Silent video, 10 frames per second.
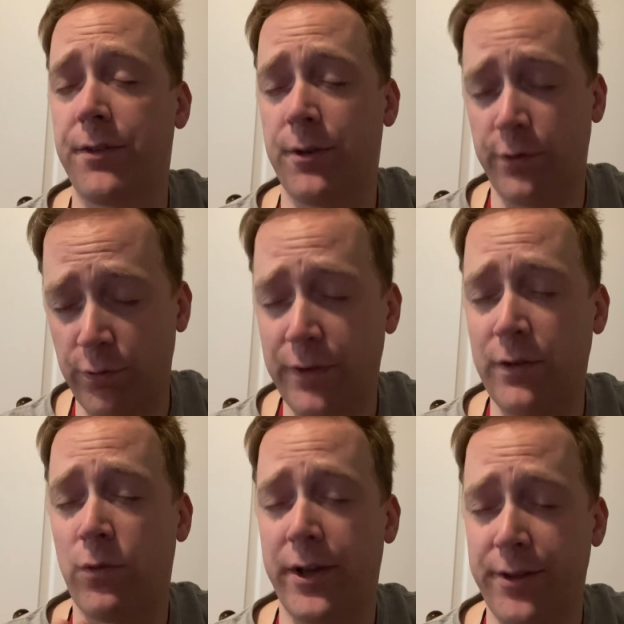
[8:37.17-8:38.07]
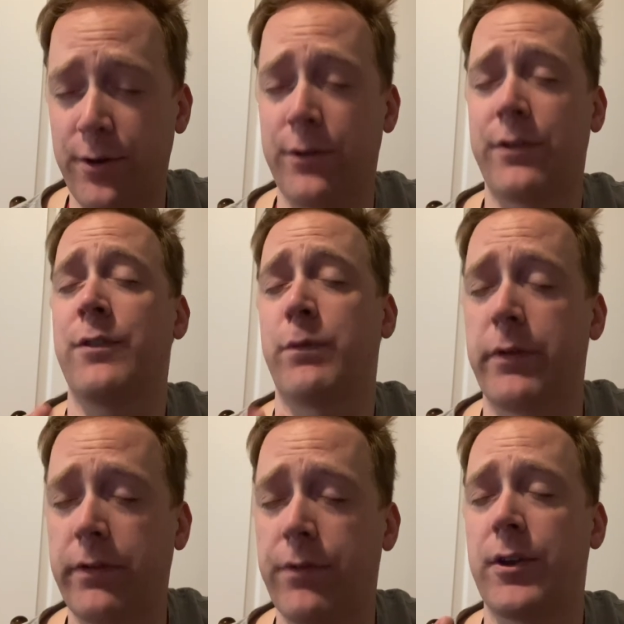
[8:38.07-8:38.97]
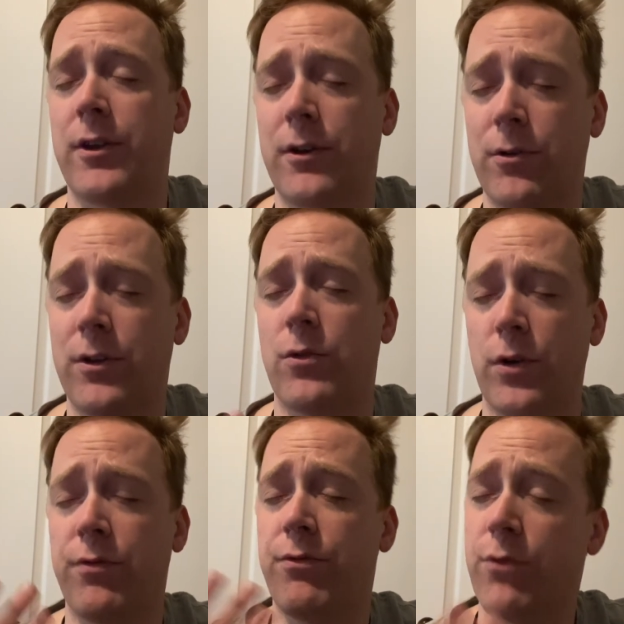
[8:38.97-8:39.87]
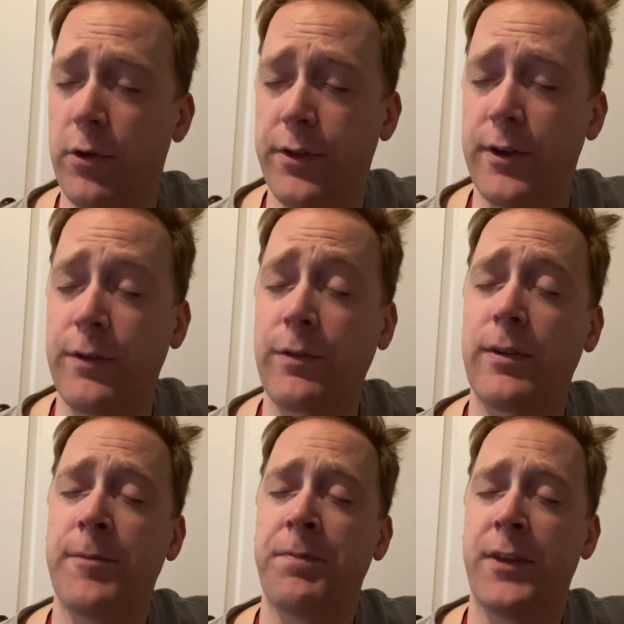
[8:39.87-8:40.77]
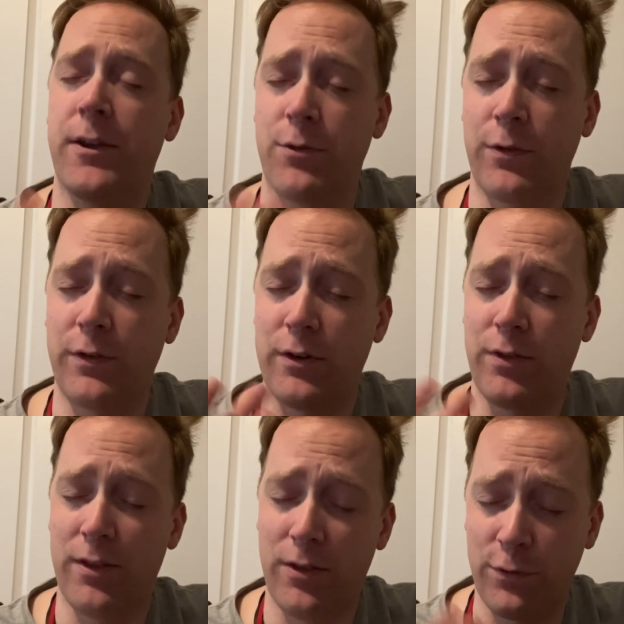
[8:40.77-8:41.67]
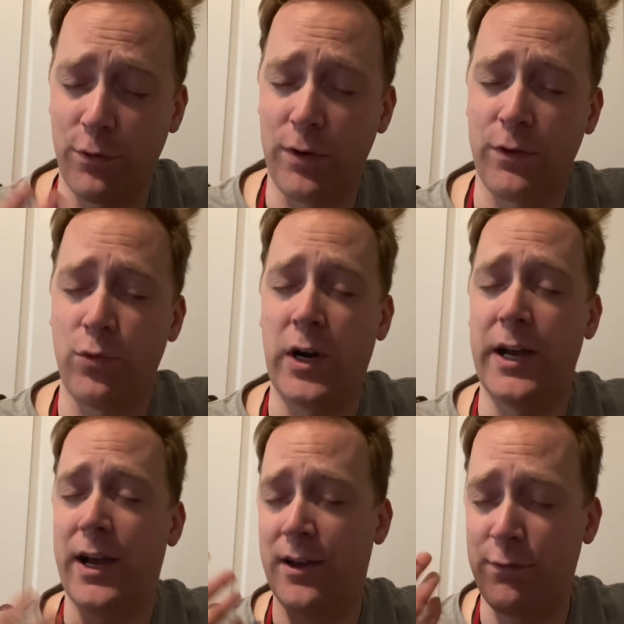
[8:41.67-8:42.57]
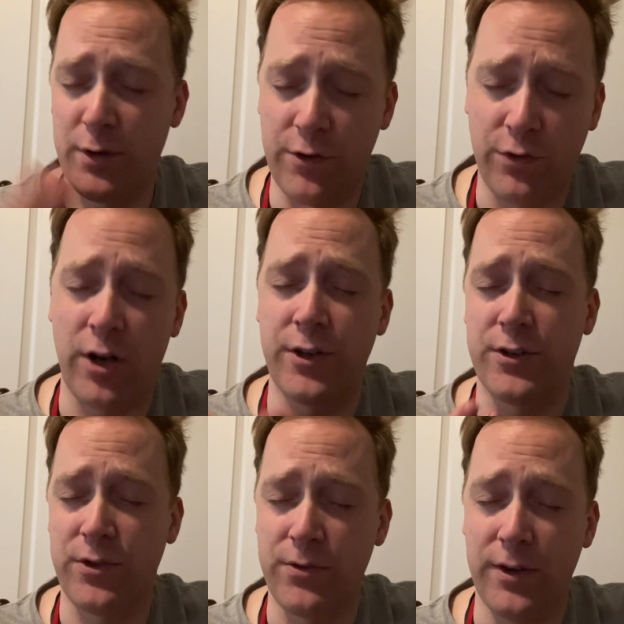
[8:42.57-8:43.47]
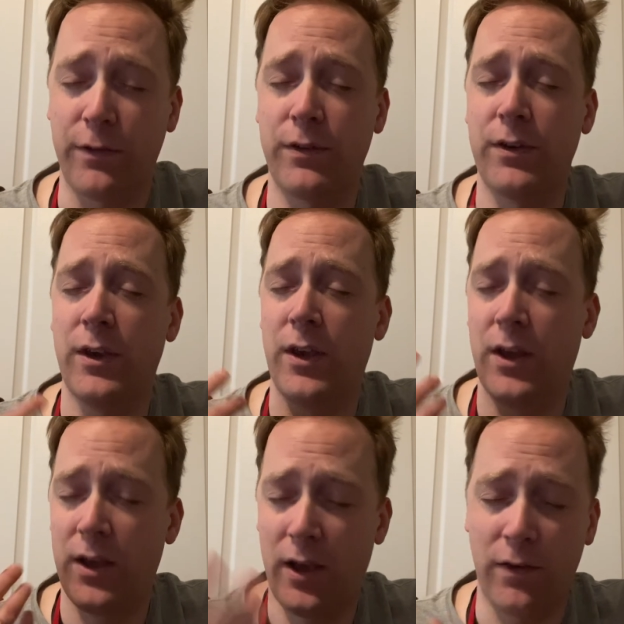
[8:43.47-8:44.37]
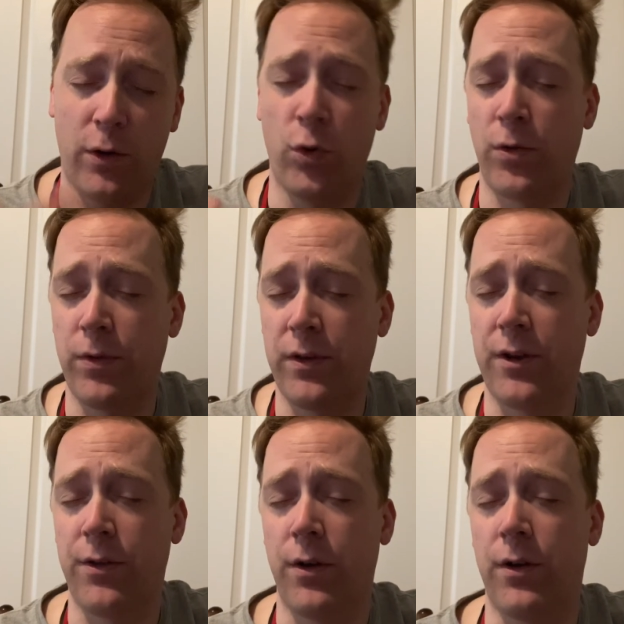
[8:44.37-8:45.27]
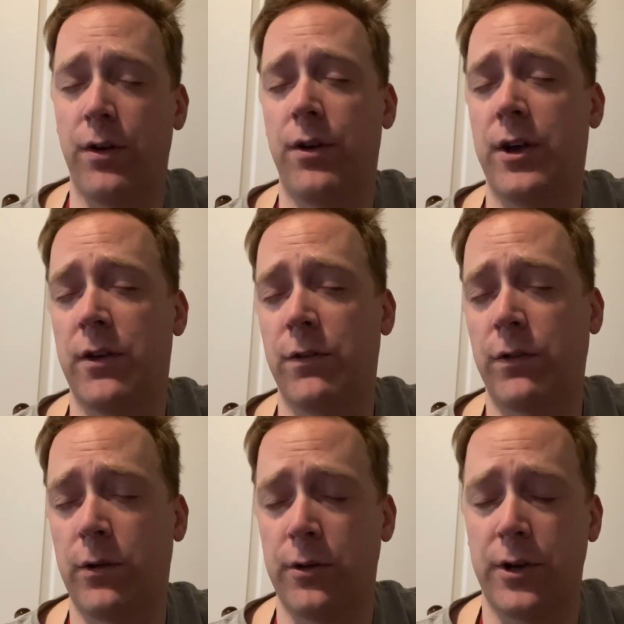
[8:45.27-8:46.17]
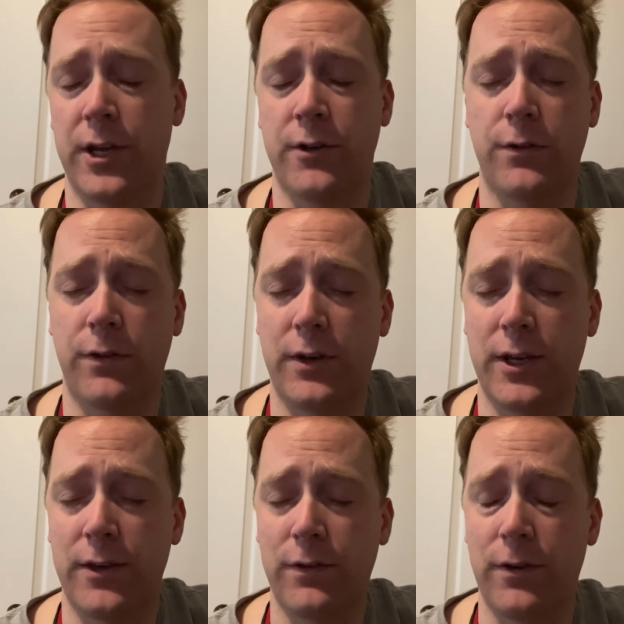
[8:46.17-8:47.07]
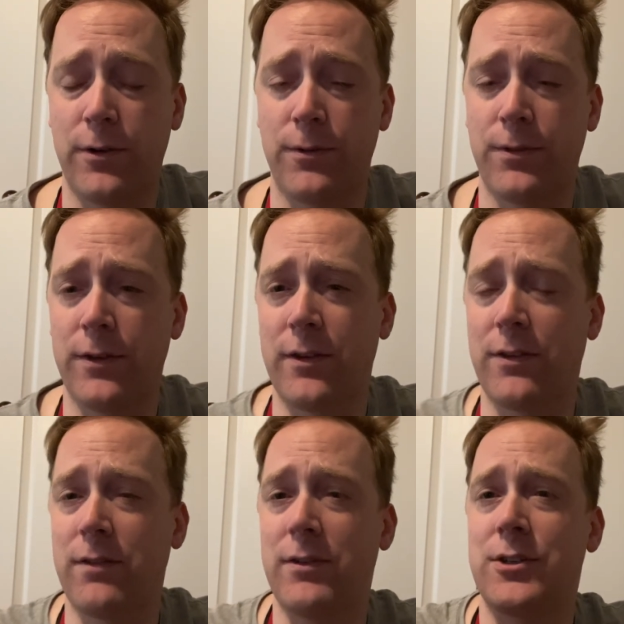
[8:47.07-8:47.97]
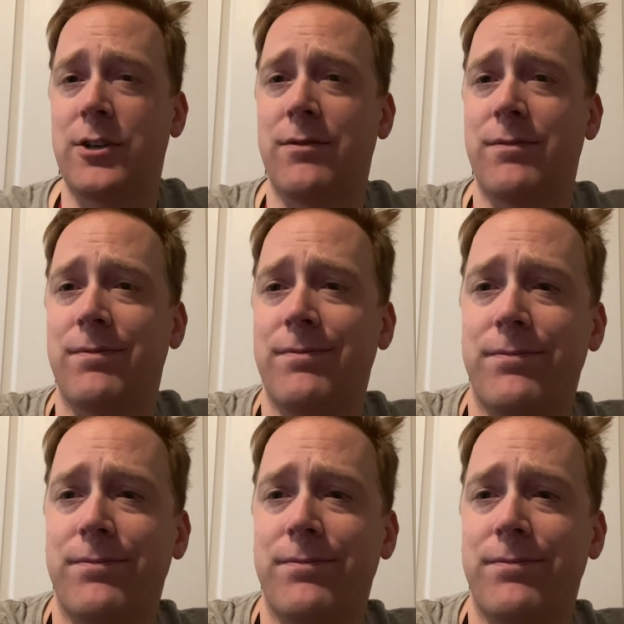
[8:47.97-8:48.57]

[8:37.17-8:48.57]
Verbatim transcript: There's a reason why there is a specific Enochian word for this, and the reason there's a reason why I have been drawn to this as I work with the other uh, solar angels today. So that sounds the vision.